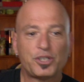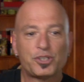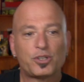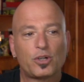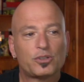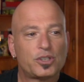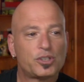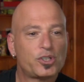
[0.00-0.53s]
just
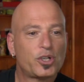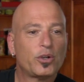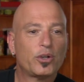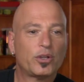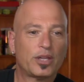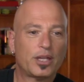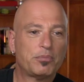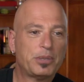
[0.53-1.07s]
goes to show
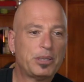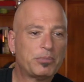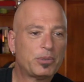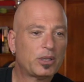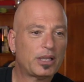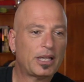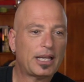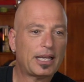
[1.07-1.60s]
you that
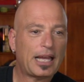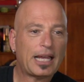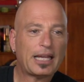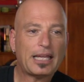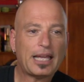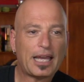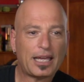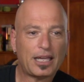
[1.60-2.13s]
people at
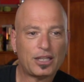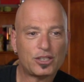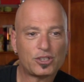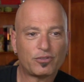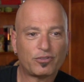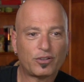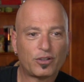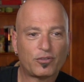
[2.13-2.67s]
any age,
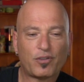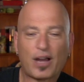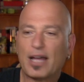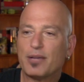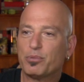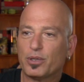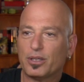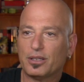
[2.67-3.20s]
if they're
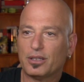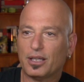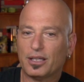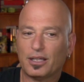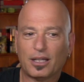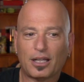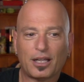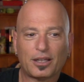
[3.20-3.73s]
vibrant
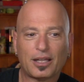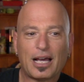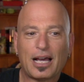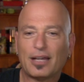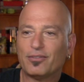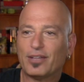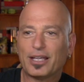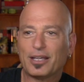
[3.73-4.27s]
and
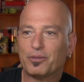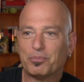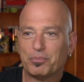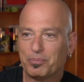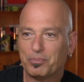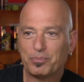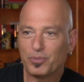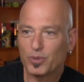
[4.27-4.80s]
alive, they can
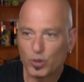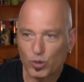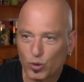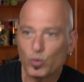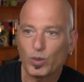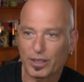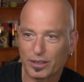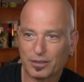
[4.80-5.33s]

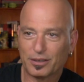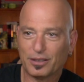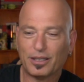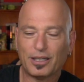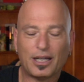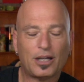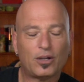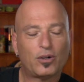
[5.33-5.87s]
do it, you
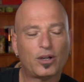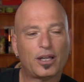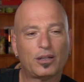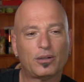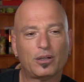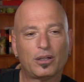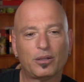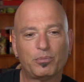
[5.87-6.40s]
know,
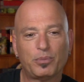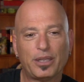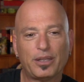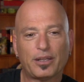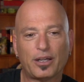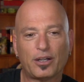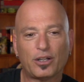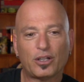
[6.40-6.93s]
and be
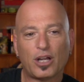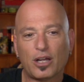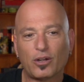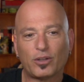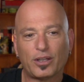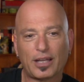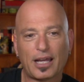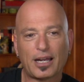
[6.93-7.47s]
there. And not
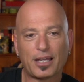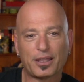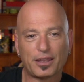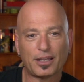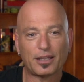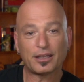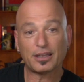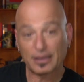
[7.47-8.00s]
only that, I
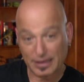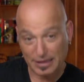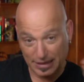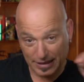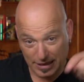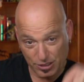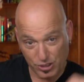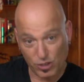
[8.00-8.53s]
think
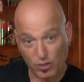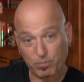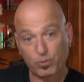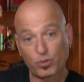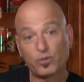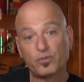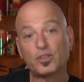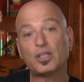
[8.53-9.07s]
this show
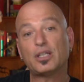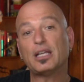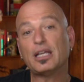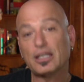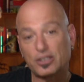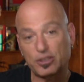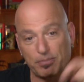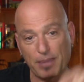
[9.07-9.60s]
proves it,
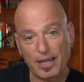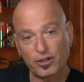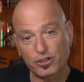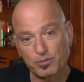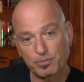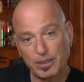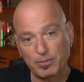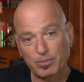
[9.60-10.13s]

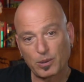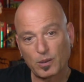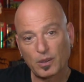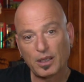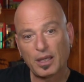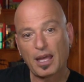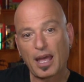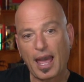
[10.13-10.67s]
inspires people,
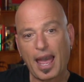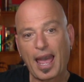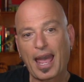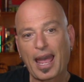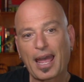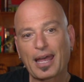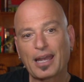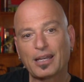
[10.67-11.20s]

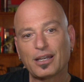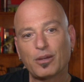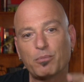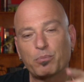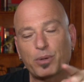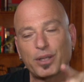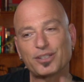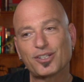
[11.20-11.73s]
and
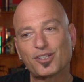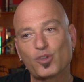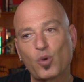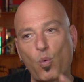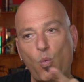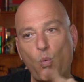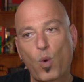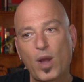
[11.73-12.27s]
brings us
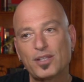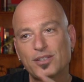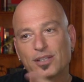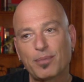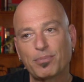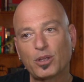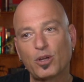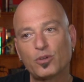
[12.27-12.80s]
one
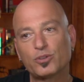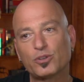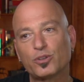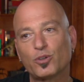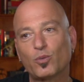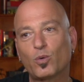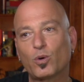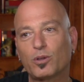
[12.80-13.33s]
step closer
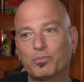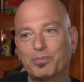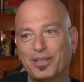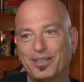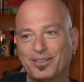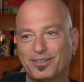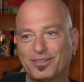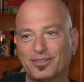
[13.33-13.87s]
to world
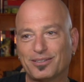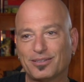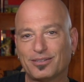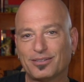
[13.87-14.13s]
peace.